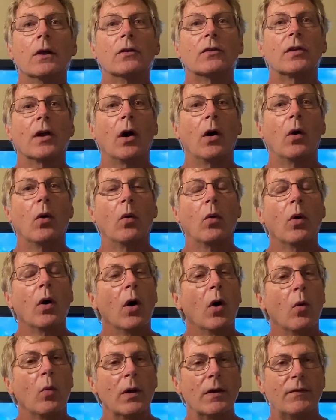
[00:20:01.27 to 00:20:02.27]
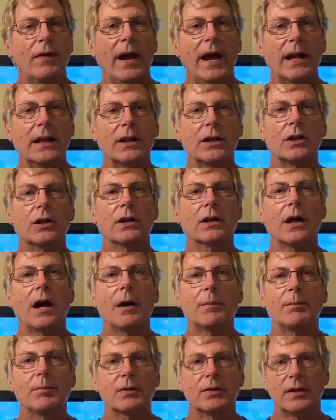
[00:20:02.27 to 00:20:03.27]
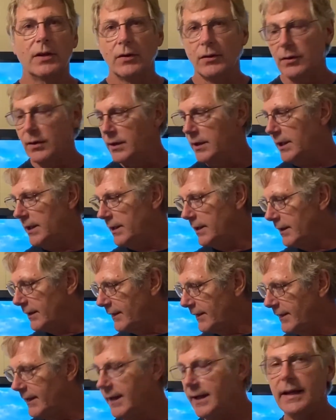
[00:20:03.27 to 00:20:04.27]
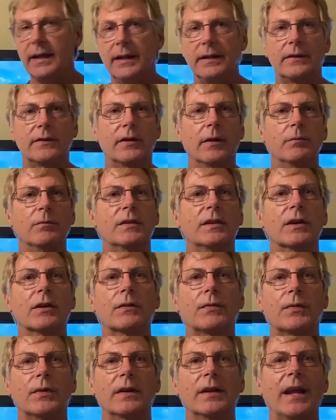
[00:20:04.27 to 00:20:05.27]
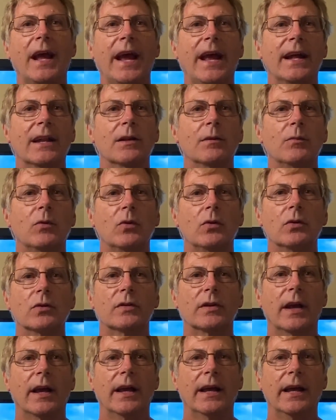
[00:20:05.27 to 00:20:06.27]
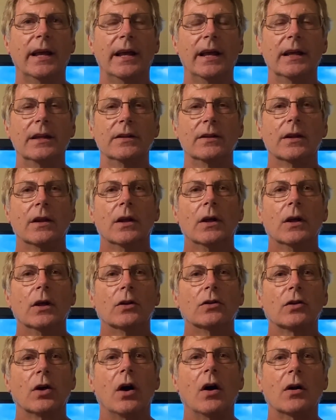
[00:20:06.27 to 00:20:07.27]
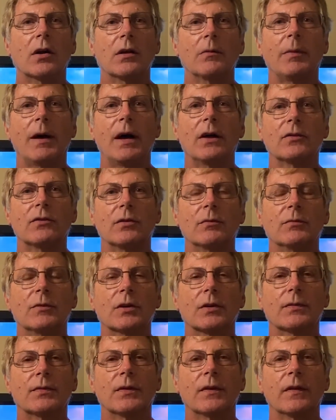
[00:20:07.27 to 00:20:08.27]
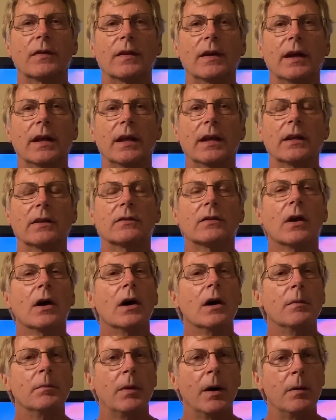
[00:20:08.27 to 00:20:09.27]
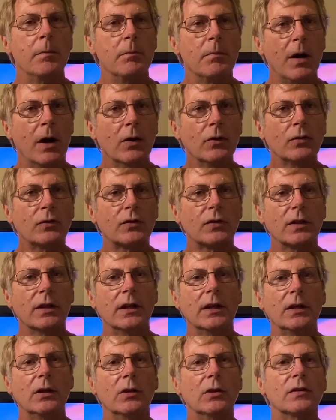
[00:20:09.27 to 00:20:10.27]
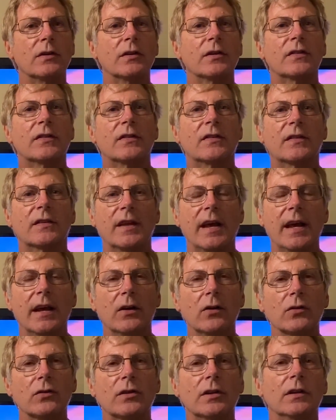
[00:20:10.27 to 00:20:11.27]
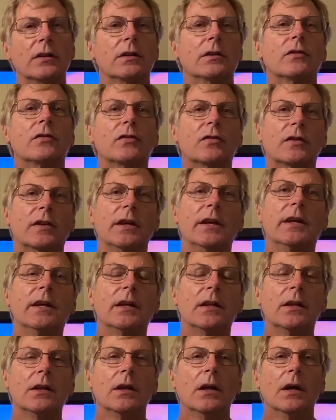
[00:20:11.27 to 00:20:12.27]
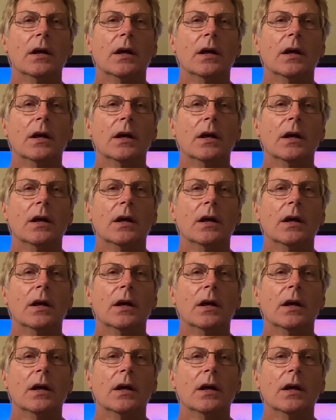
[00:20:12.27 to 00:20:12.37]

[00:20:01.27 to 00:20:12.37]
So we've had a good opportunity to see some different animals and talk about some different things, but mostly the scales and the skin